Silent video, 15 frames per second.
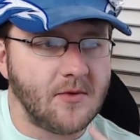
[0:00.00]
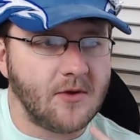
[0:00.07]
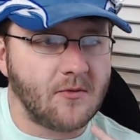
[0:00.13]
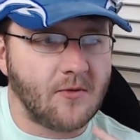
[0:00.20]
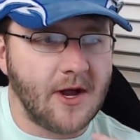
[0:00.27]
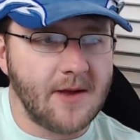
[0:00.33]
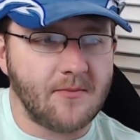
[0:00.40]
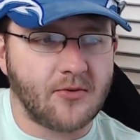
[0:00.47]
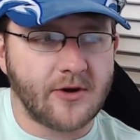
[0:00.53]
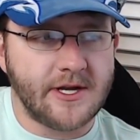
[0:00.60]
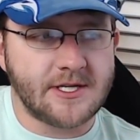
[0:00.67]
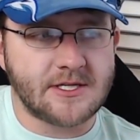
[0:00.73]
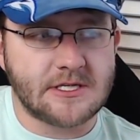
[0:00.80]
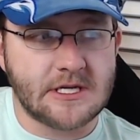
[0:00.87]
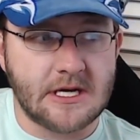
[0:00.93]
Ryan
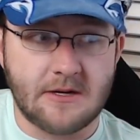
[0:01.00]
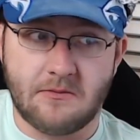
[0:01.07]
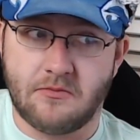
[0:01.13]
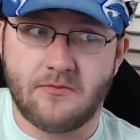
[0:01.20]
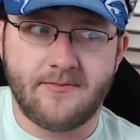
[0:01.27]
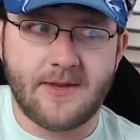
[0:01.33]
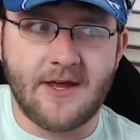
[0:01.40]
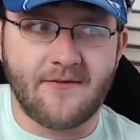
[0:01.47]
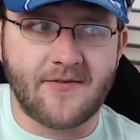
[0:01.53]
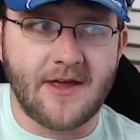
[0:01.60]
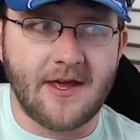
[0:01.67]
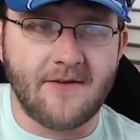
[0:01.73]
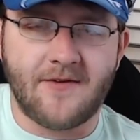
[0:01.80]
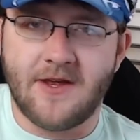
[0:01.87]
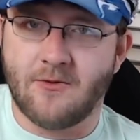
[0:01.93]
Preece,
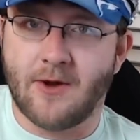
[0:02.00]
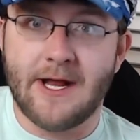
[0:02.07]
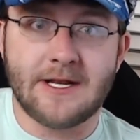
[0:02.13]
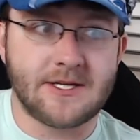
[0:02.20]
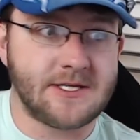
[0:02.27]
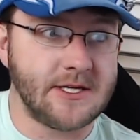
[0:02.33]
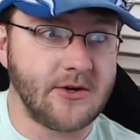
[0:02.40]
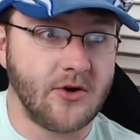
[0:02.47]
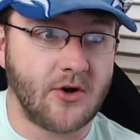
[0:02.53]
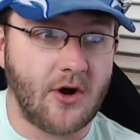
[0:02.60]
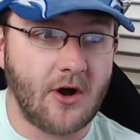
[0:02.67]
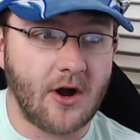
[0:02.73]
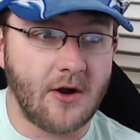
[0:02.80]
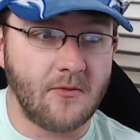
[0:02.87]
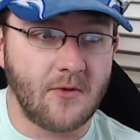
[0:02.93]
if he ran a single
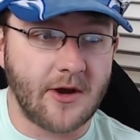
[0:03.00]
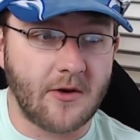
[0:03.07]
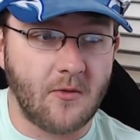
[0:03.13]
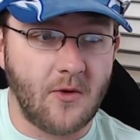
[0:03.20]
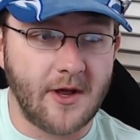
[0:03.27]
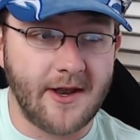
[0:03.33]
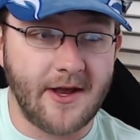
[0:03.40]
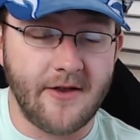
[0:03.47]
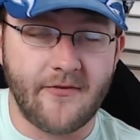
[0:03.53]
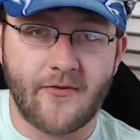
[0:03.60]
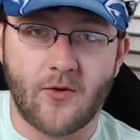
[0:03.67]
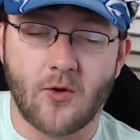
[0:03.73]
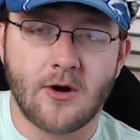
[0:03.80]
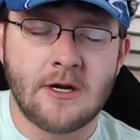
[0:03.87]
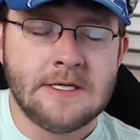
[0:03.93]
car and ran a
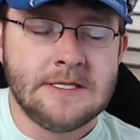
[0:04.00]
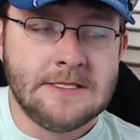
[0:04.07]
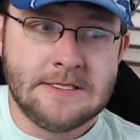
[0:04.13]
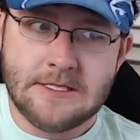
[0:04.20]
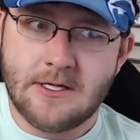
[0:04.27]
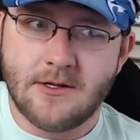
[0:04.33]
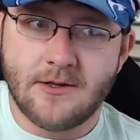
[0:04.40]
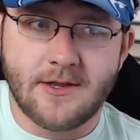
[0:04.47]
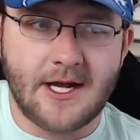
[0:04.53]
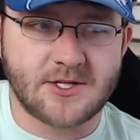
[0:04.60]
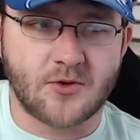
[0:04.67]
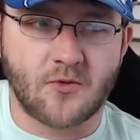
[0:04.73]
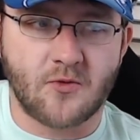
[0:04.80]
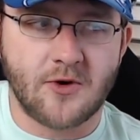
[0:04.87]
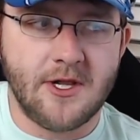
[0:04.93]
194,
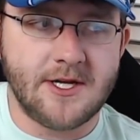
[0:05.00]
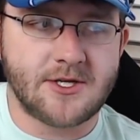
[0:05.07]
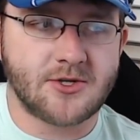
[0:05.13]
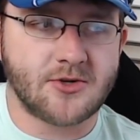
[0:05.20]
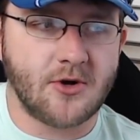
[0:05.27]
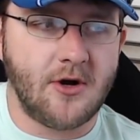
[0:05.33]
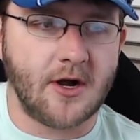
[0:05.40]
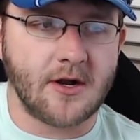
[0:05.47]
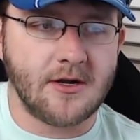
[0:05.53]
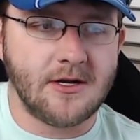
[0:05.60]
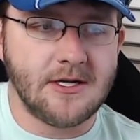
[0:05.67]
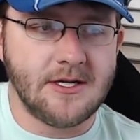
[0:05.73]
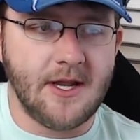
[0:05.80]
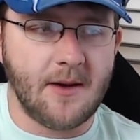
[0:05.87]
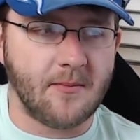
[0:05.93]
that's a really strong
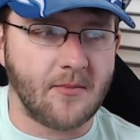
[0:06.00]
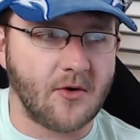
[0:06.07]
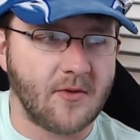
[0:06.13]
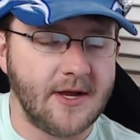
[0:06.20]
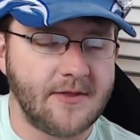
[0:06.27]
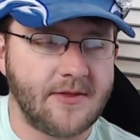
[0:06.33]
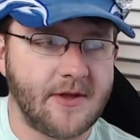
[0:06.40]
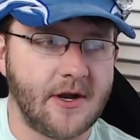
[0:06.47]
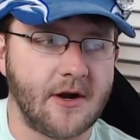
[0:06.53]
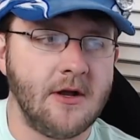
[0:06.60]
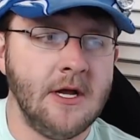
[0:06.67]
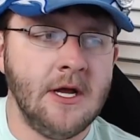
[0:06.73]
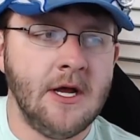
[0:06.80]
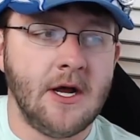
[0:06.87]
number right there.